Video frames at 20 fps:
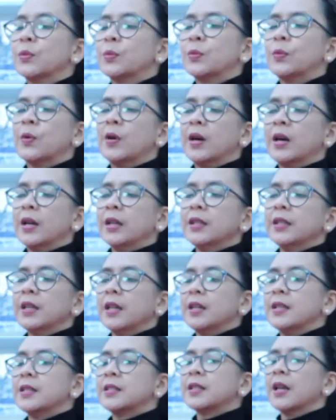one
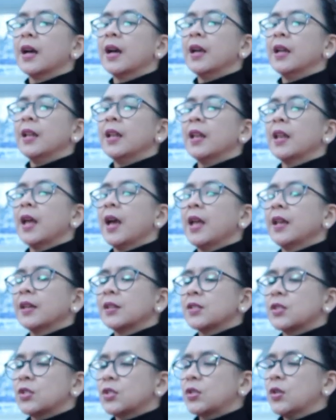is I
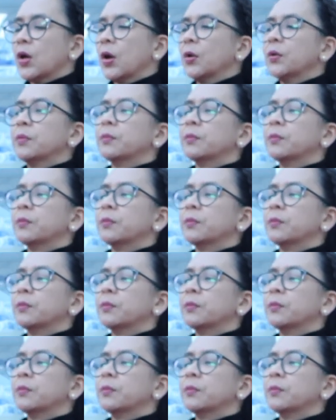like so